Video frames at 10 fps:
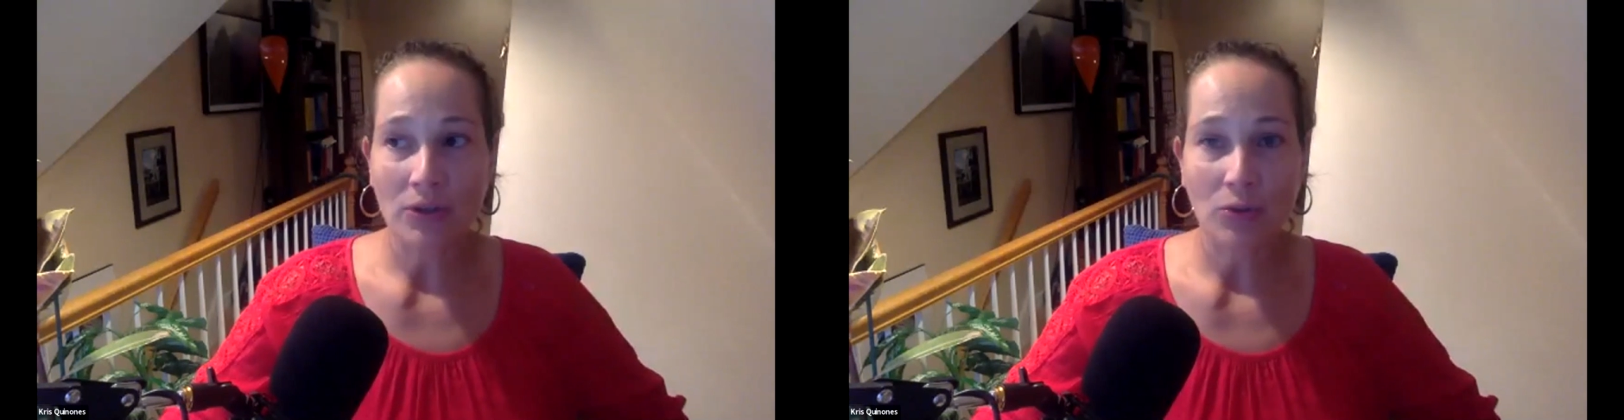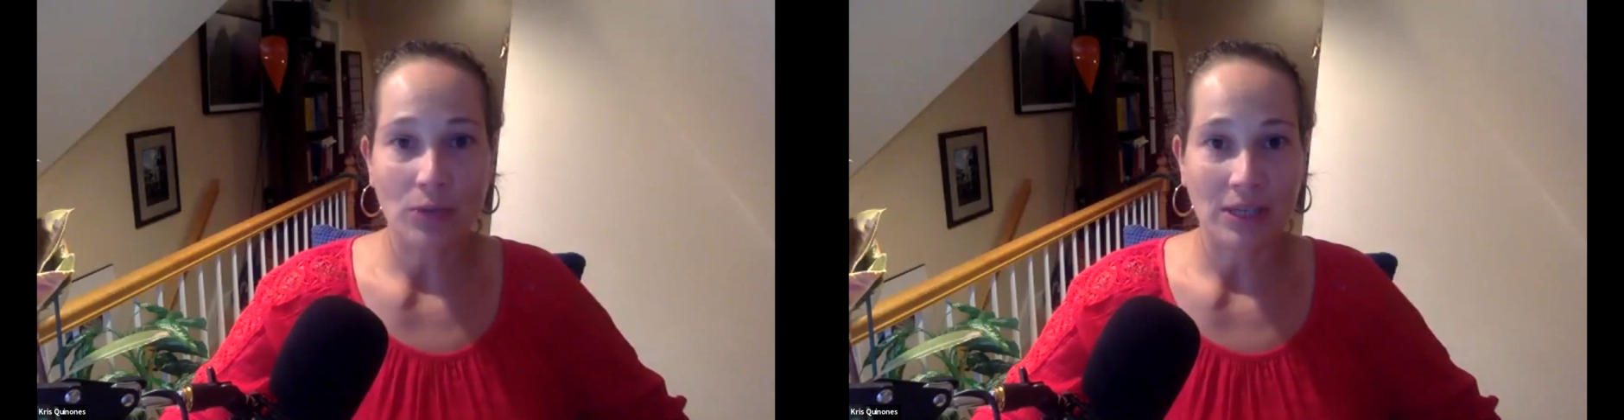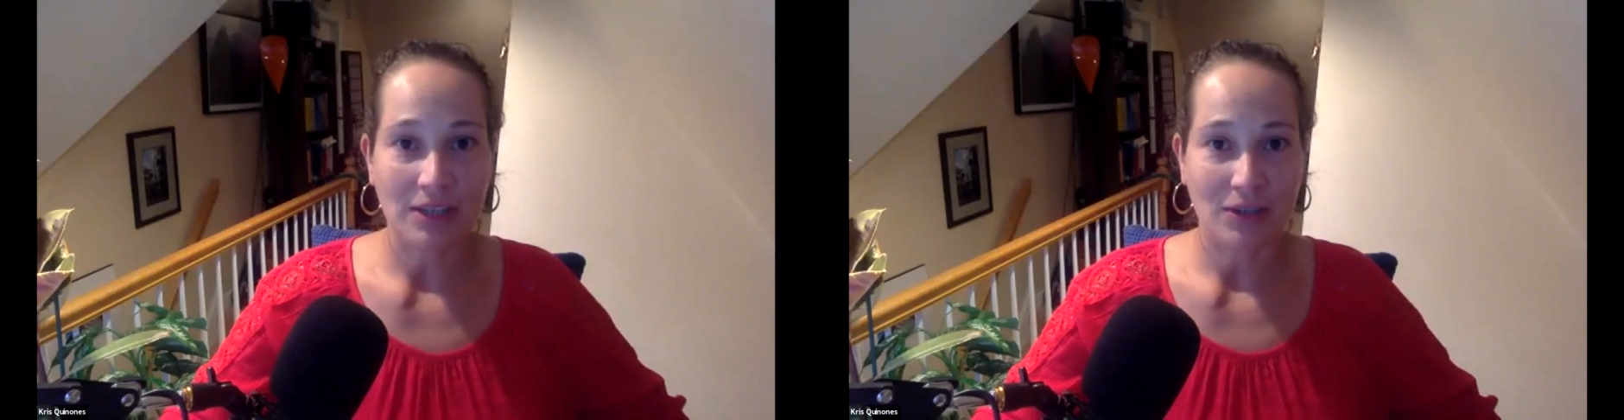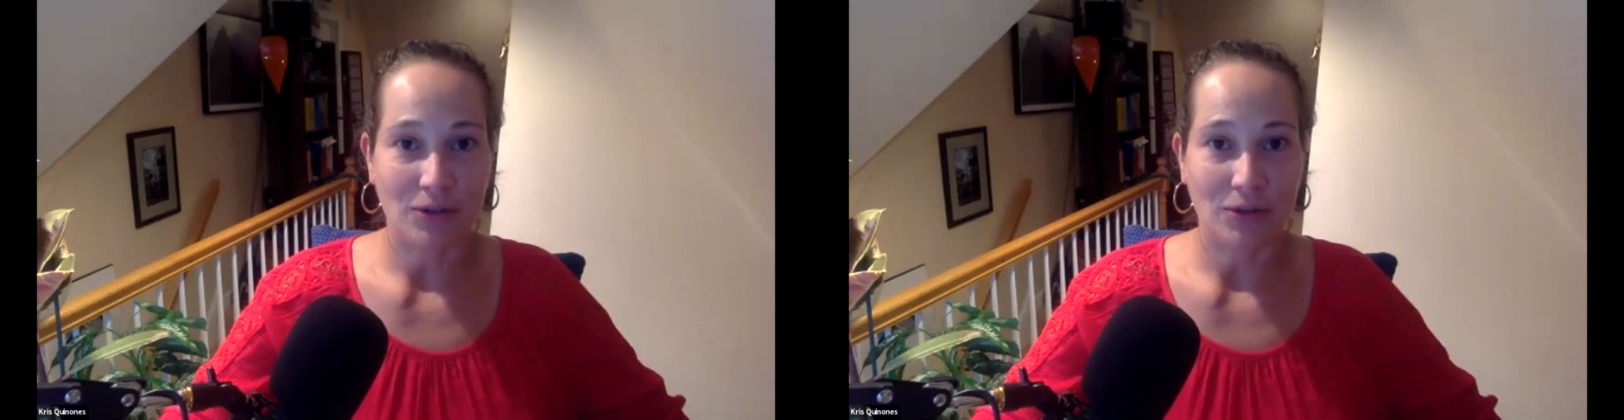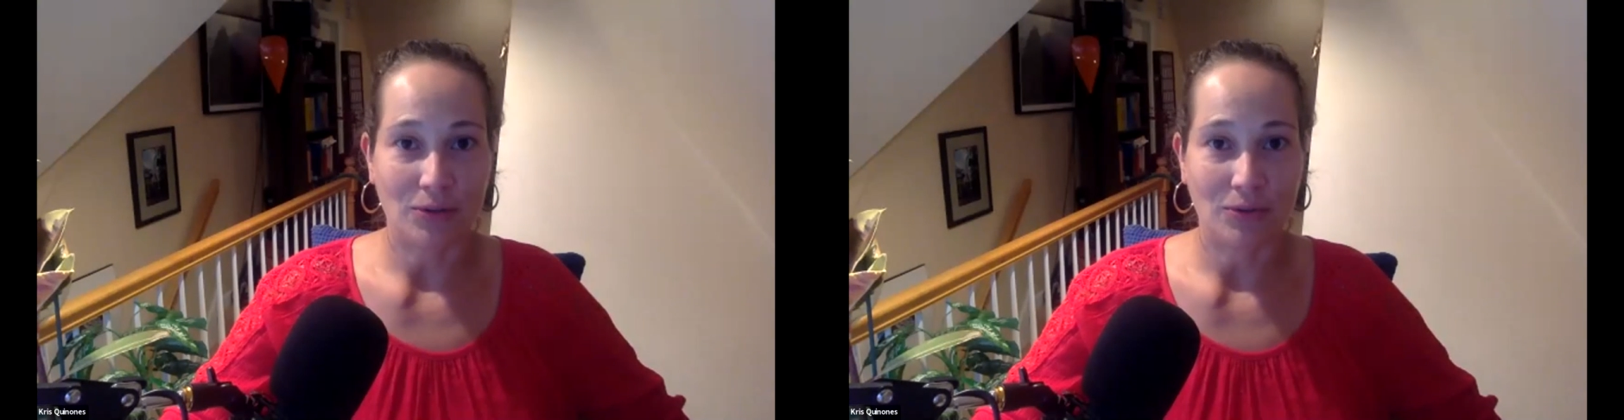do we need to
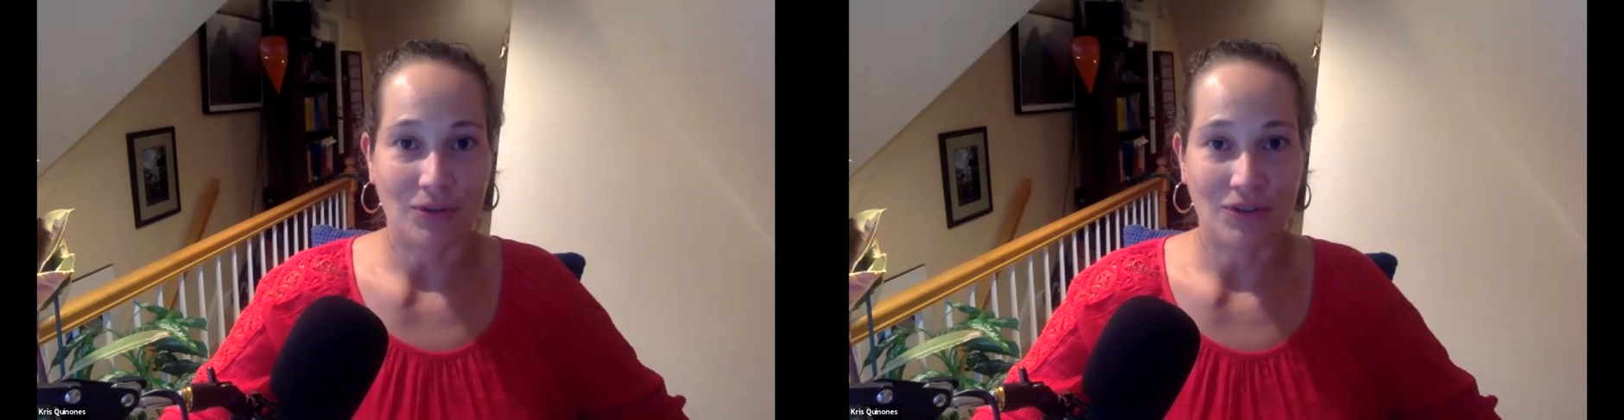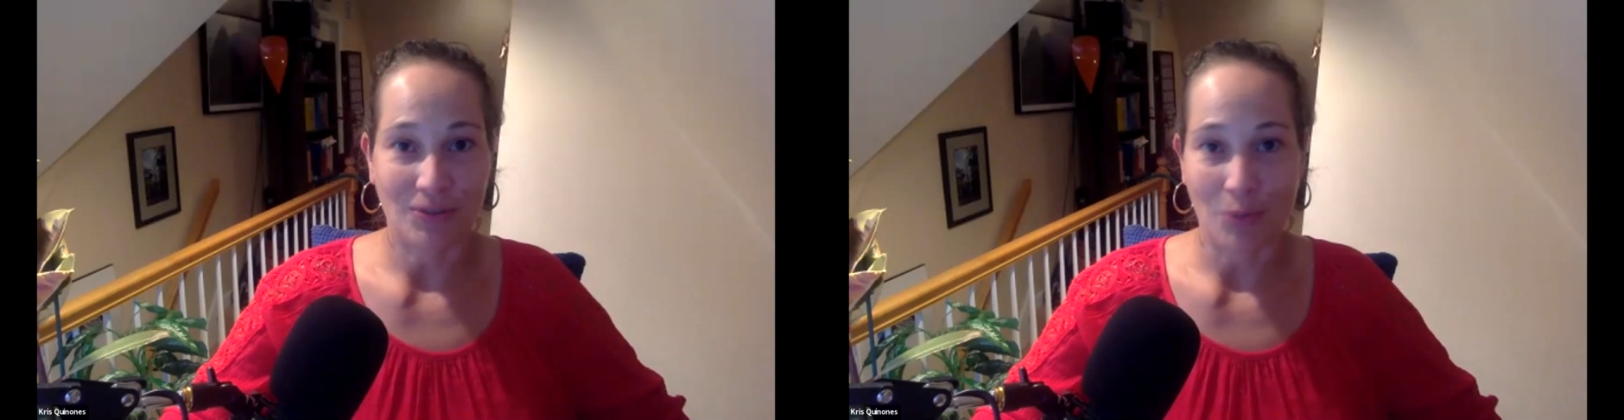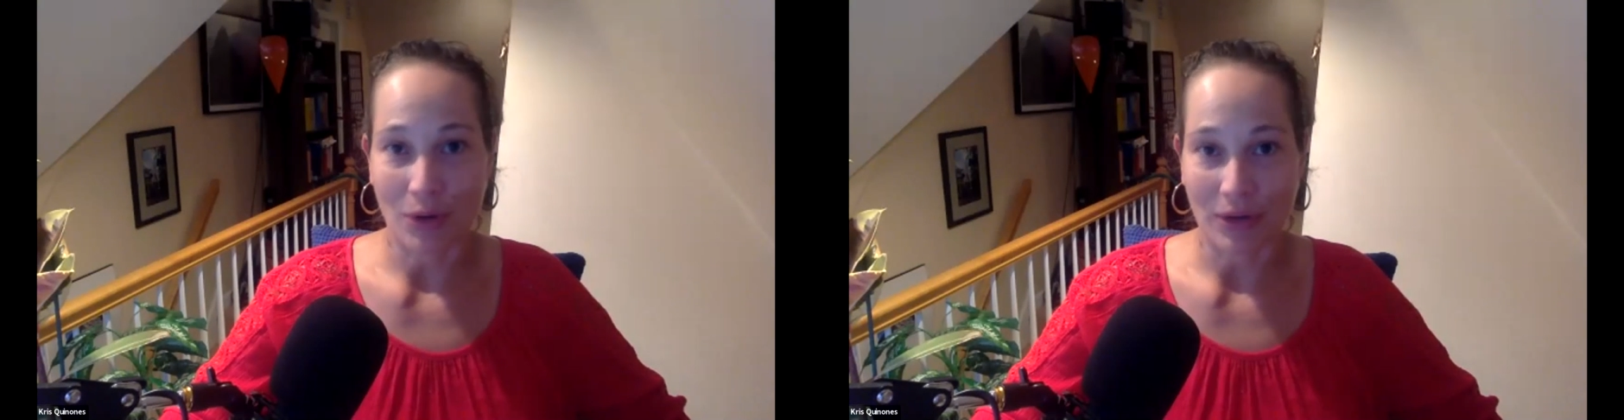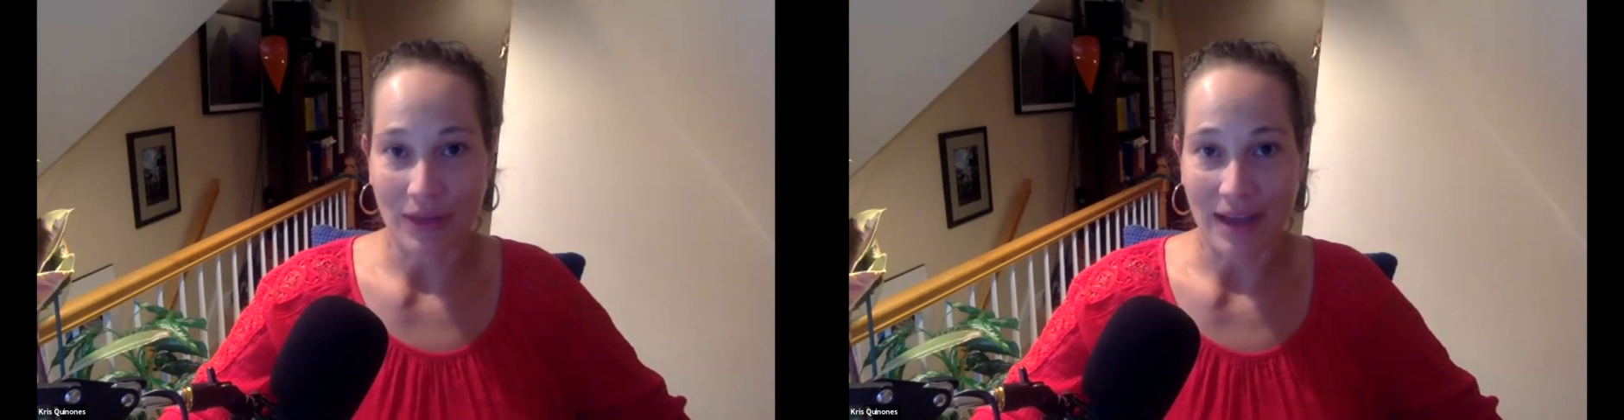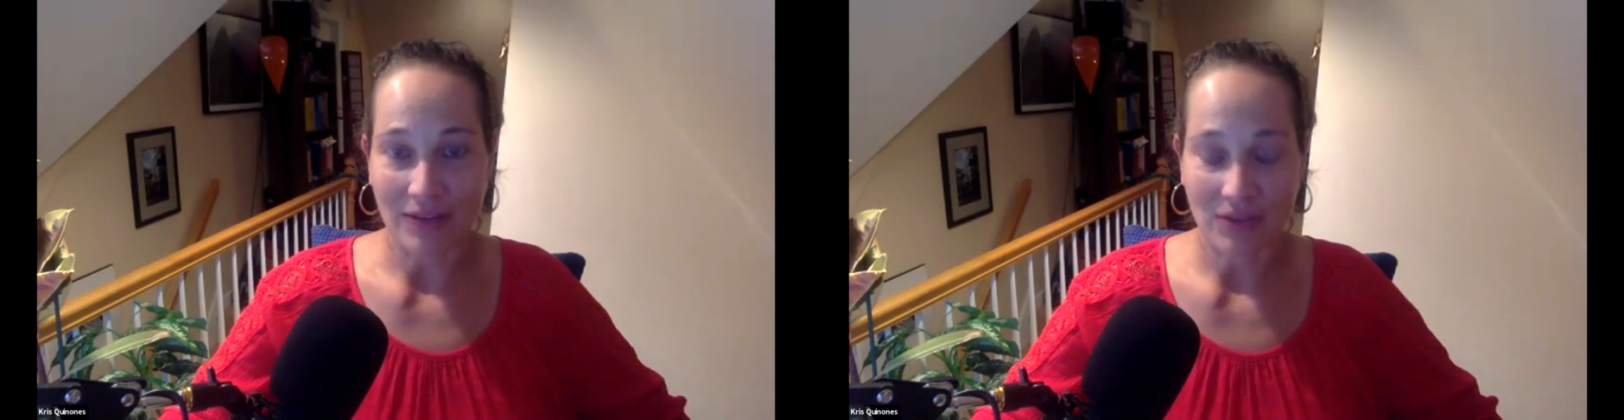do to support
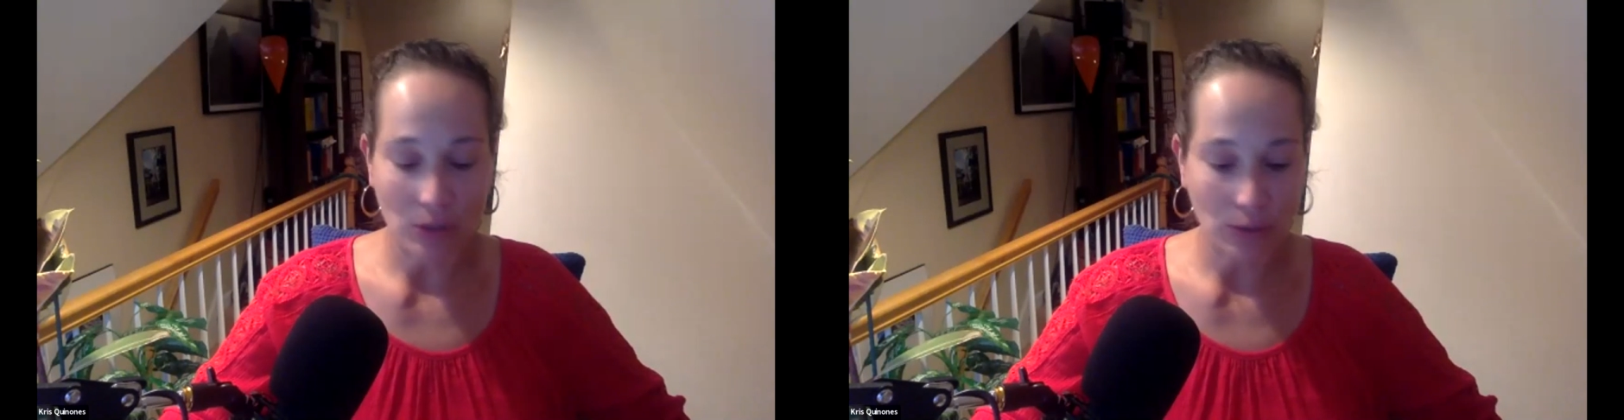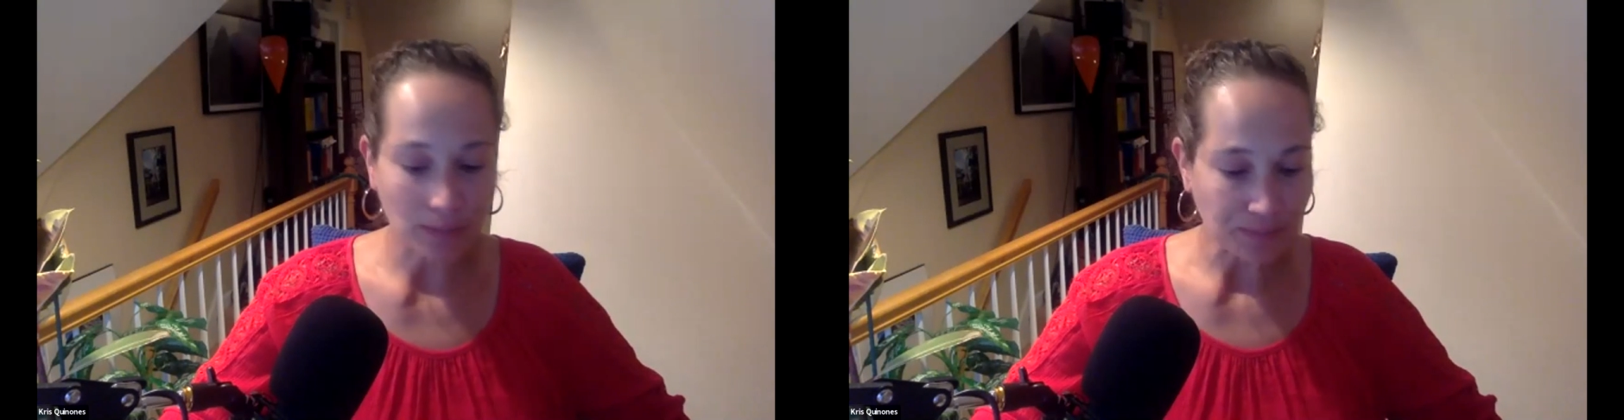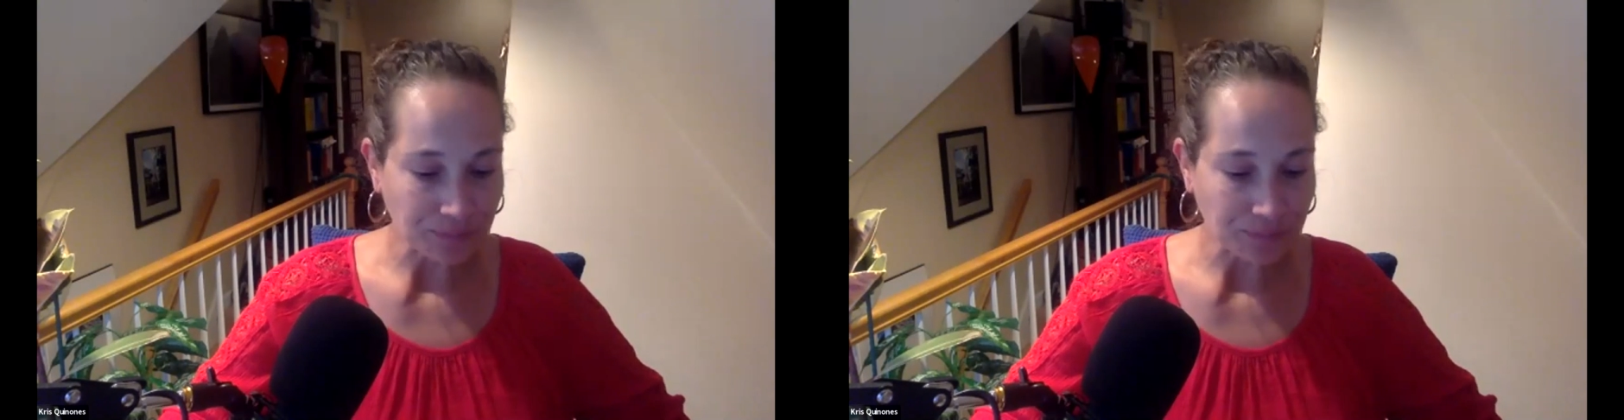that? So,